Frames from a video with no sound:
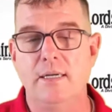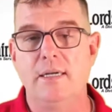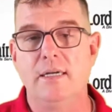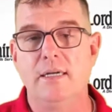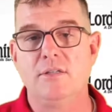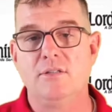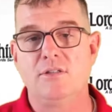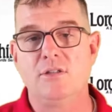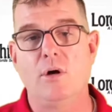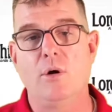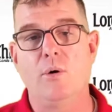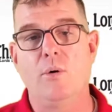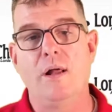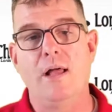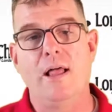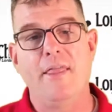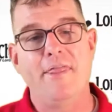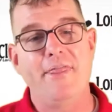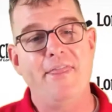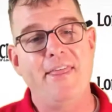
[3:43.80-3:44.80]

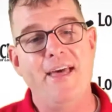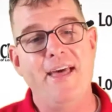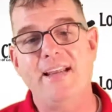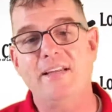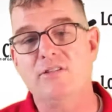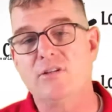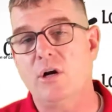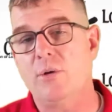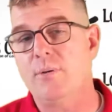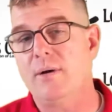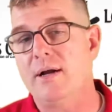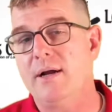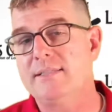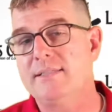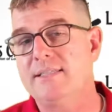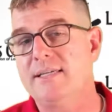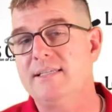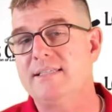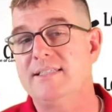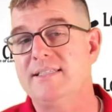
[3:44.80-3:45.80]
So that is our
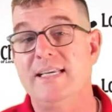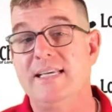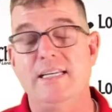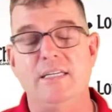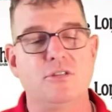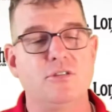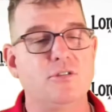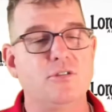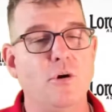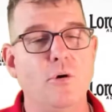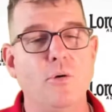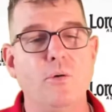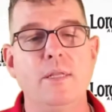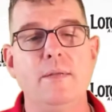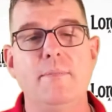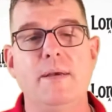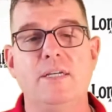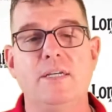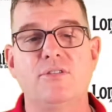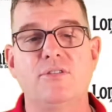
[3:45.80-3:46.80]
process. It is
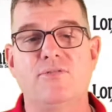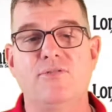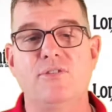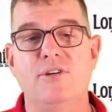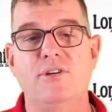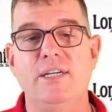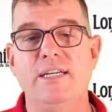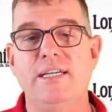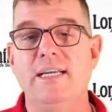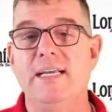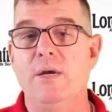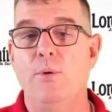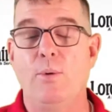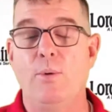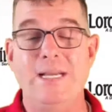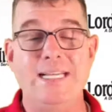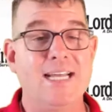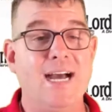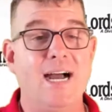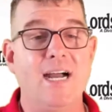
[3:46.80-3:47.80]
totally mess free.
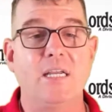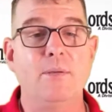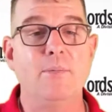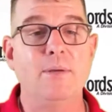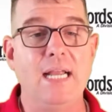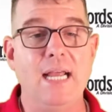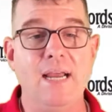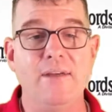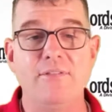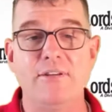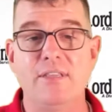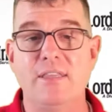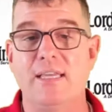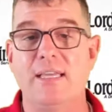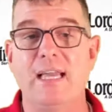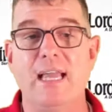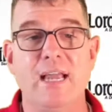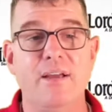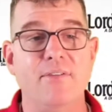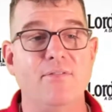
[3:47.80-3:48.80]
We document
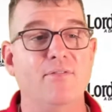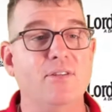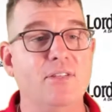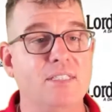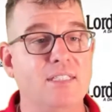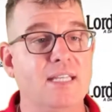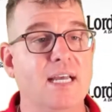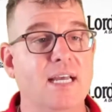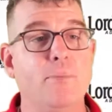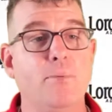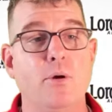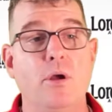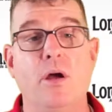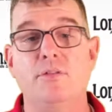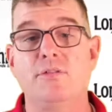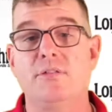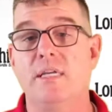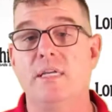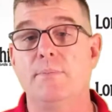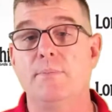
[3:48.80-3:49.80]
everything, every step. We
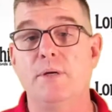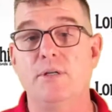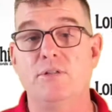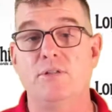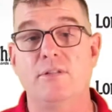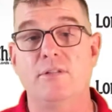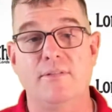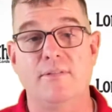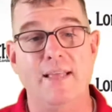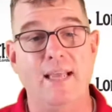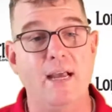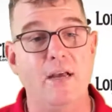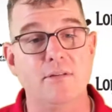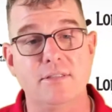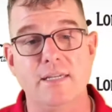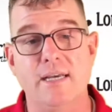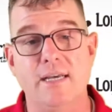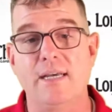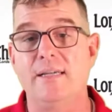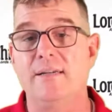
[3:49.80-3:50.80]
also take pictures of the
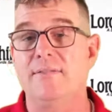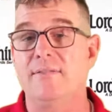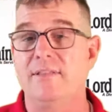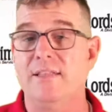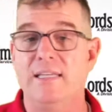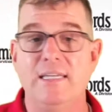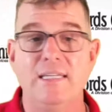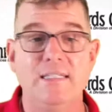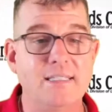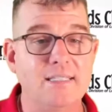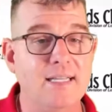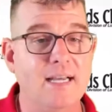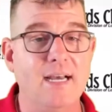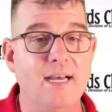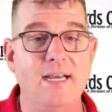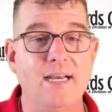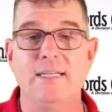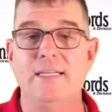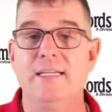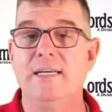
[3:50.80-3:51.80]
outside and the
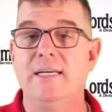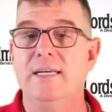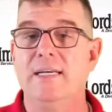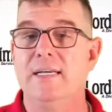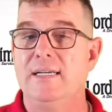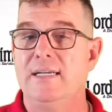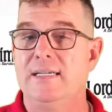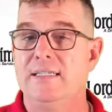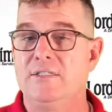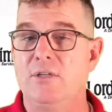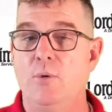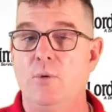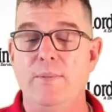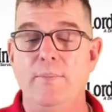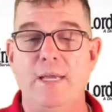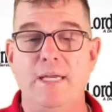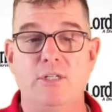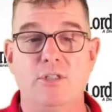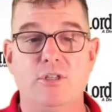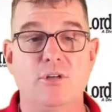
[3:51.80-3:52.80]
inside. So we
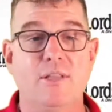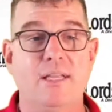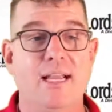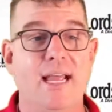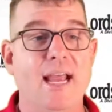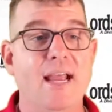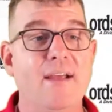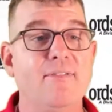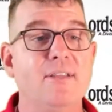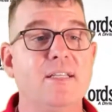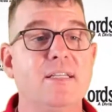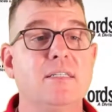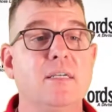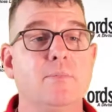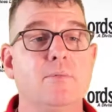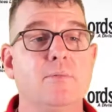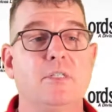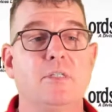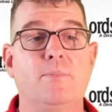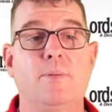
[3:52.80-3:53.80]
make sure that everything's
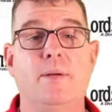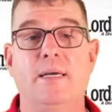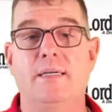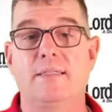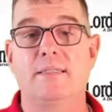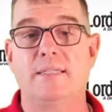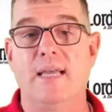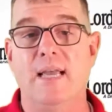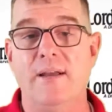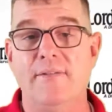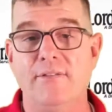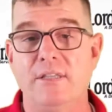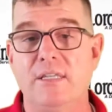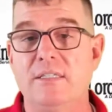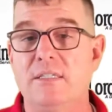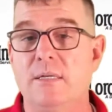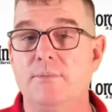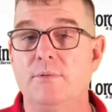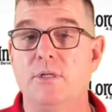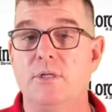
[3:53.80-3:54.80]
up to specs,
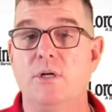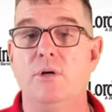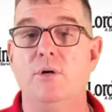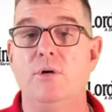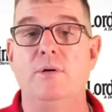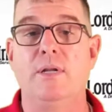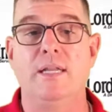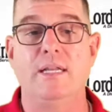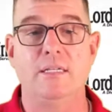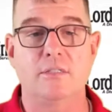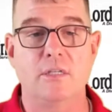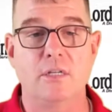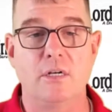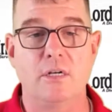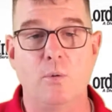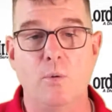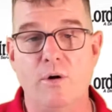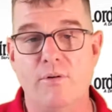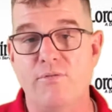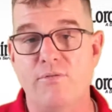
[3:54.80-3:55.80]
everything's up to code, and it's
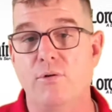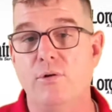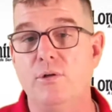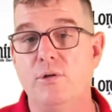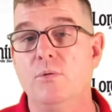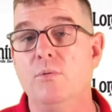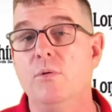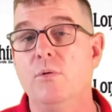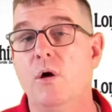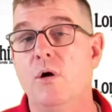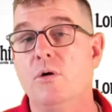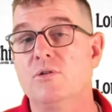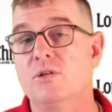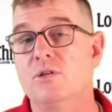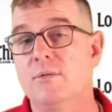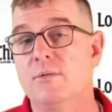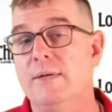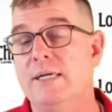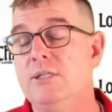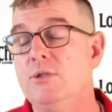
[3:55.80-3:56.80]
going to work for you long
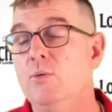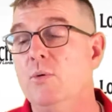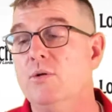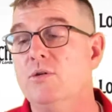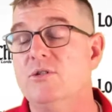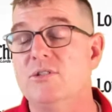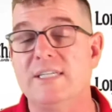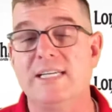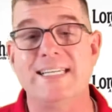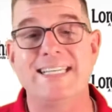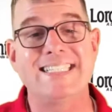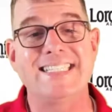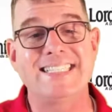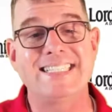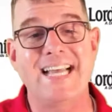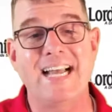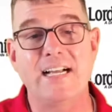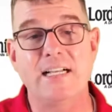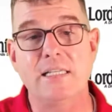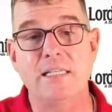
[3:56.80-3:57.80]
term, and you understand
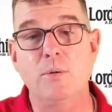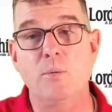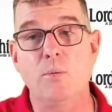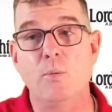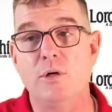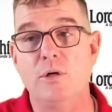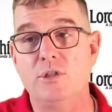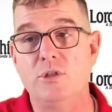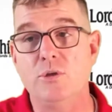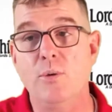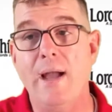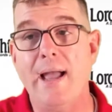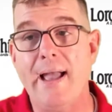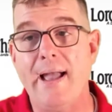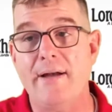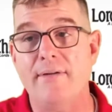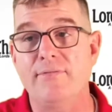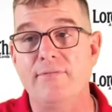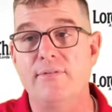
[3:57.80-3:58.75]
exactly what you have.